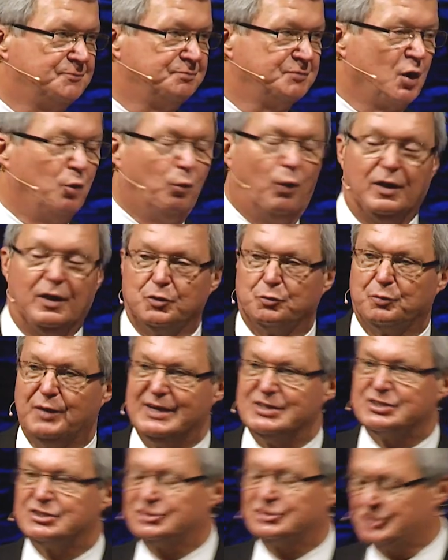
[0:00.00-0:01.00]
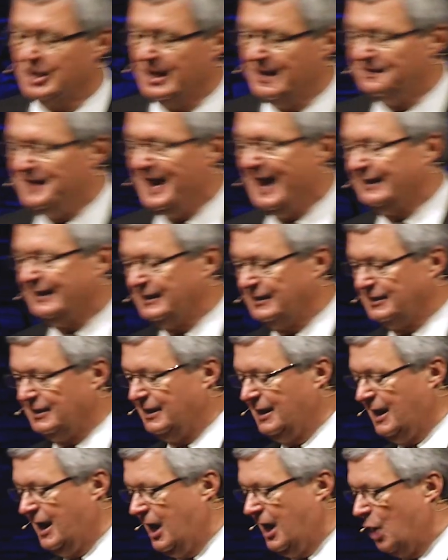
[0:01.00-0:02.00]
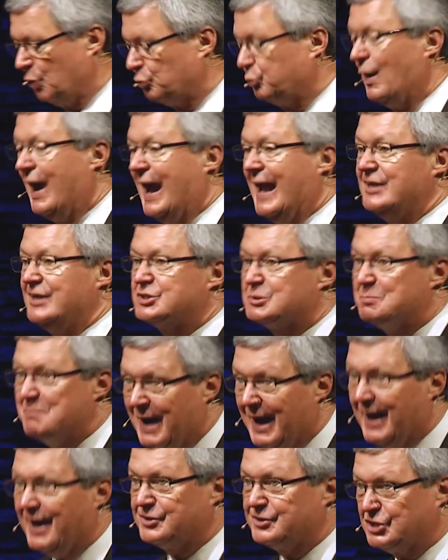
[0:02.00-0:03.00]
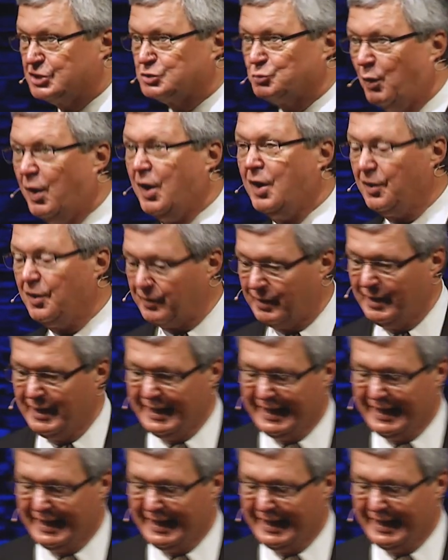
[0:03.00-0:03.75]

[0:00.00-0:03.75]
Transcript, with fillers: One of the reasons that arranged marriages work